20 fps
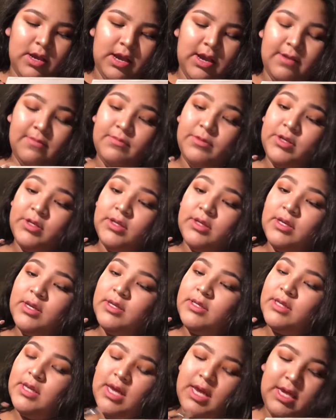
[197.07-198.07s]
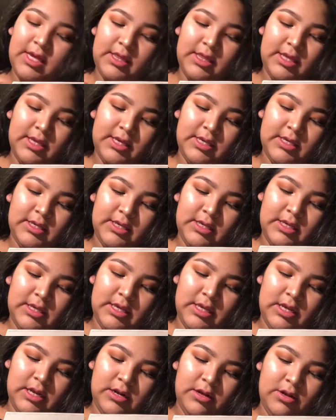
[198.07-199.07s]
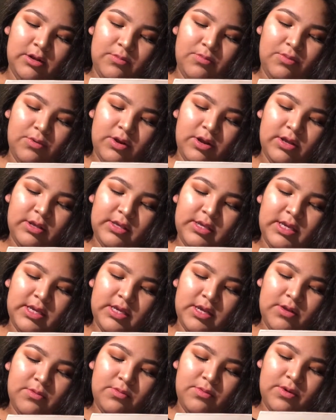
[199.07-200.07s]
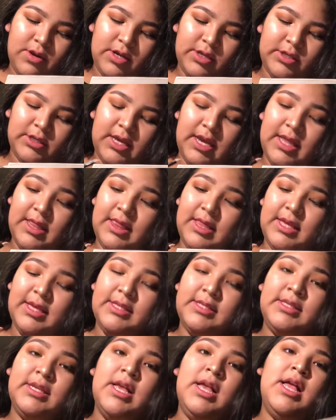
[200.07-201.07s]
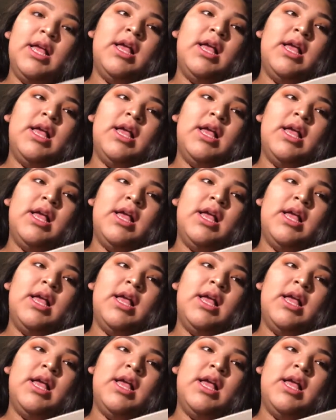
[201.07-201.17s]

I'm just gonna take this little detail brush and this